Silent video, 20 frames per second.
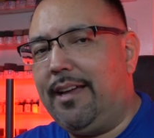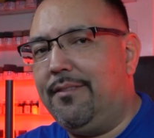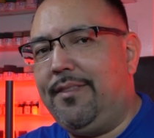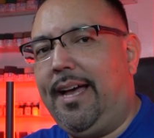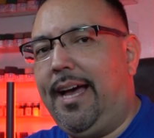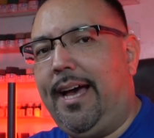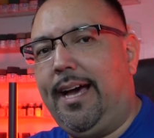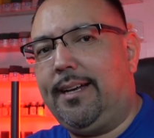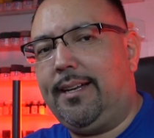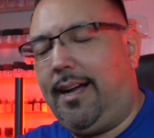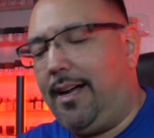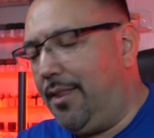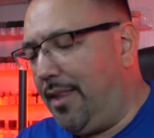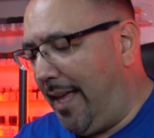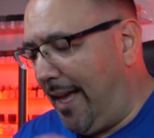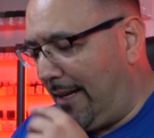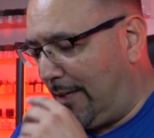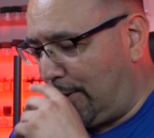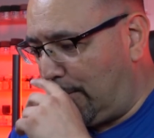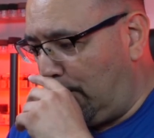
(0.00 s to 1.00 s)
of that on the
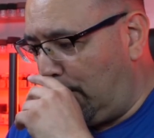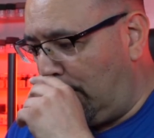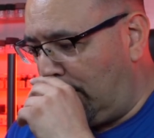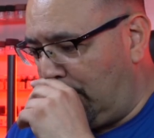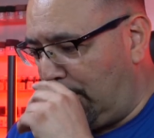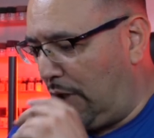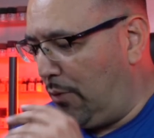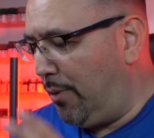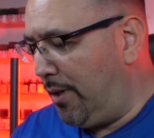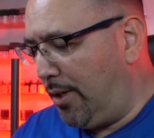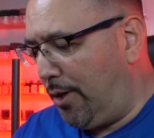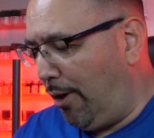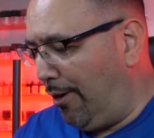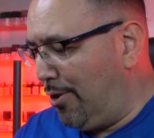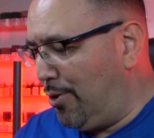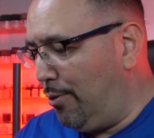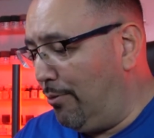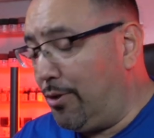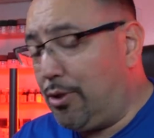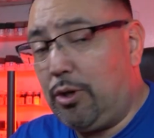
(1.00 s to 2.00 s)
actual G1
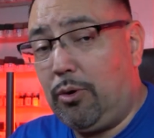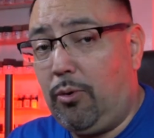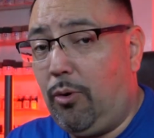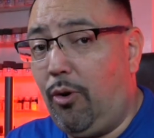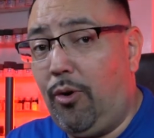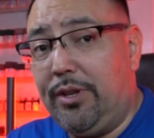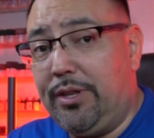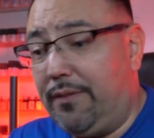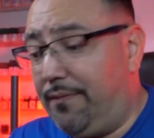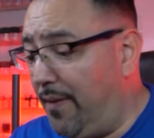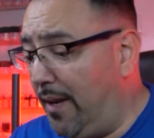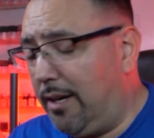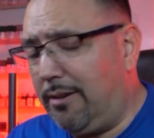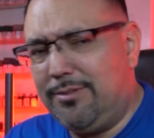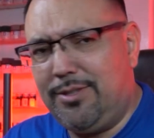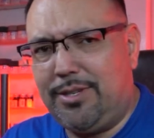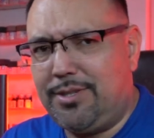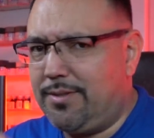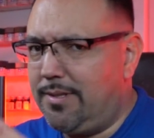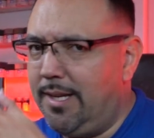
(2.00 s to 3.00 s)
cartoon show or on the figure,
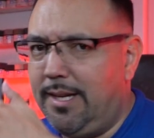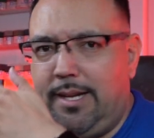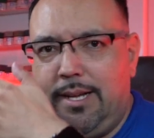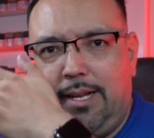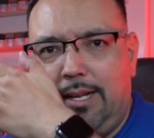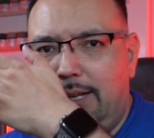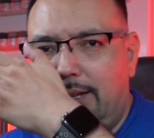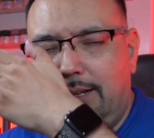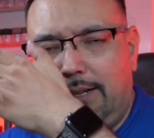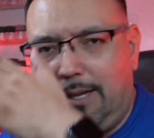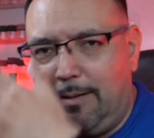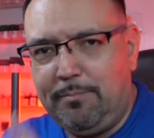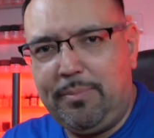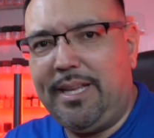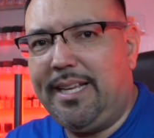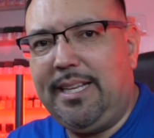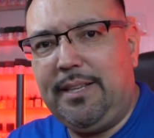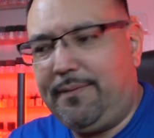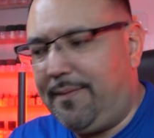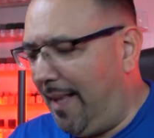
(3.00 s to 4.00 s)
just
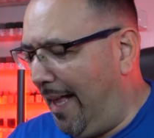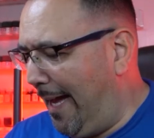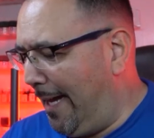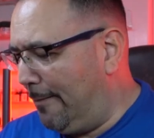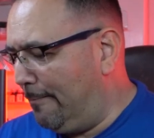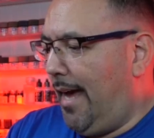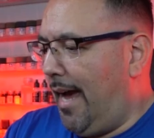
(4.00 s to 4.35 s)
completely flat.